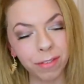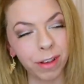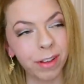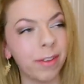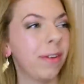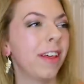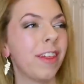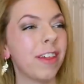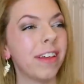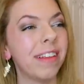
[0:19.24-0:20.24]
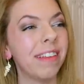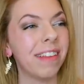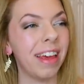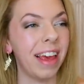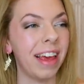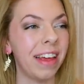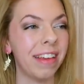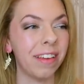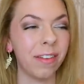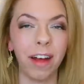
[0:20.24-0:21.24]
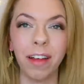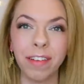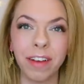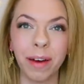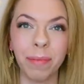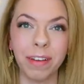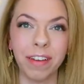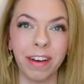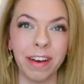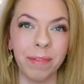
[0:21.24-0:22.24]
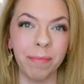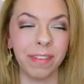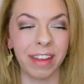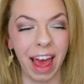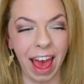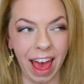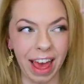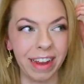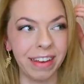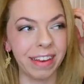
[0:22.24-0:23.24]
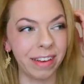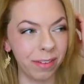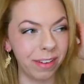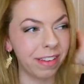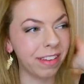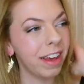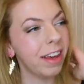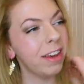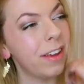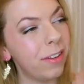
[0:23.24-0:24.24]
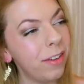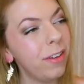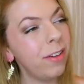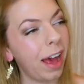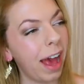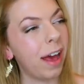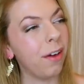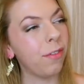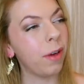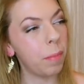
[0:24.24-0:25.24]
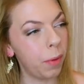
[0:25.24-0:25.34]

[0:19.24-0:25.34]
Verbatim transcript: first questions is, it was asked a couple of times and it was, do you have a